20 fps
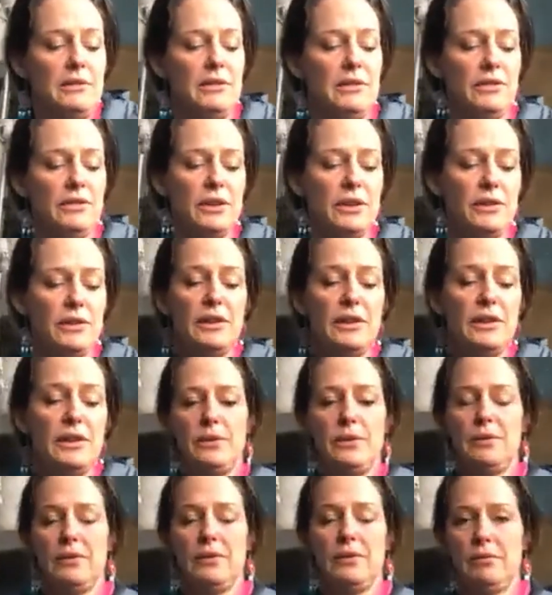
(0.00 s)
if you
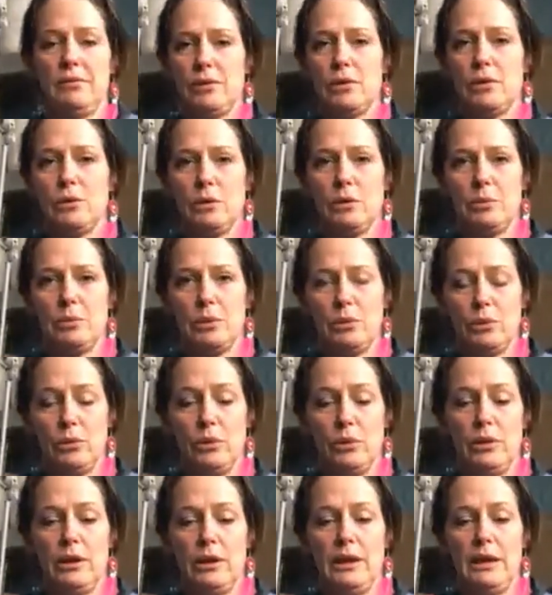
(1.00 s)
will call the
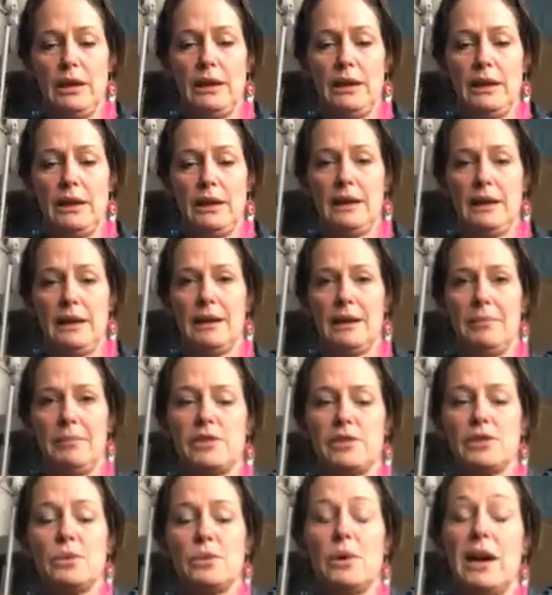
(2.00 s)
pawn the
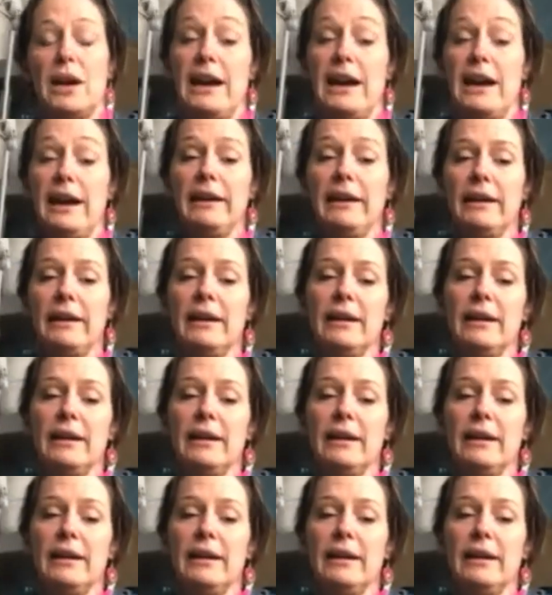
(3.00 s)
square,